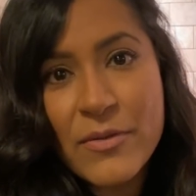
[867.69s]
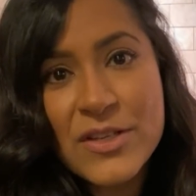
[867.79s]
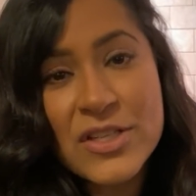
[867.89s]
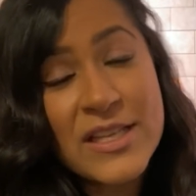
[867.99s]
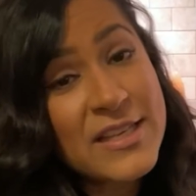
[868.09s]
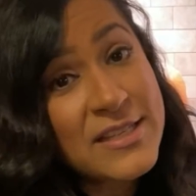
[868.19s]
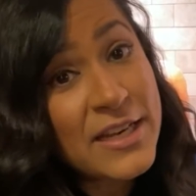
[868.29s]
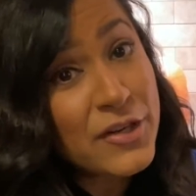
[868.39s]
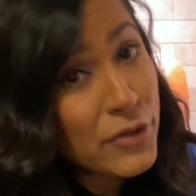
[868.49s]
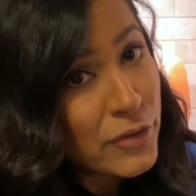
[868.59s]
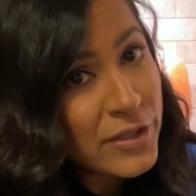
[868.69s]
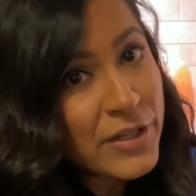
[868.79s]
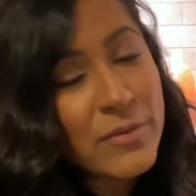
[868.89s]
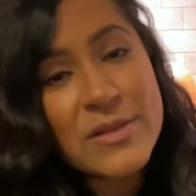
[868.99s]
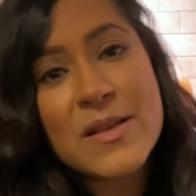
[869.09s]
which, as I stated
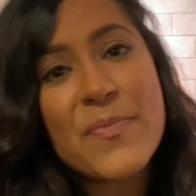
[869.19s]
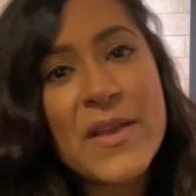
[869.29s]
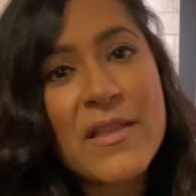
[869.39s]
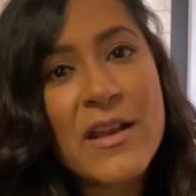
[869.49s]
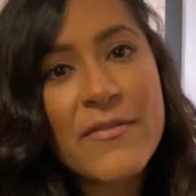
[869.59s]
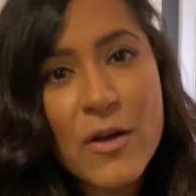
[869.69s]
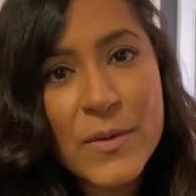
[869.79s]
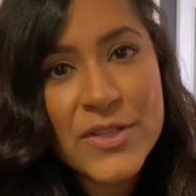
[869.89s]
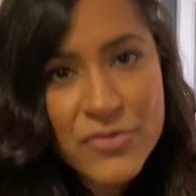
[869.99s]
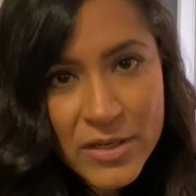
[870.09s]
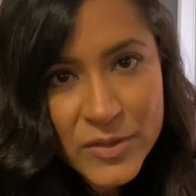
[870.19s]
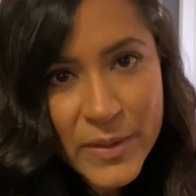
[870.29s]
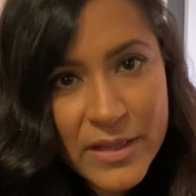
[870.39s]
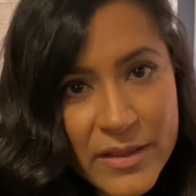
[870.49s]
earlier, was something that I've always struggled with.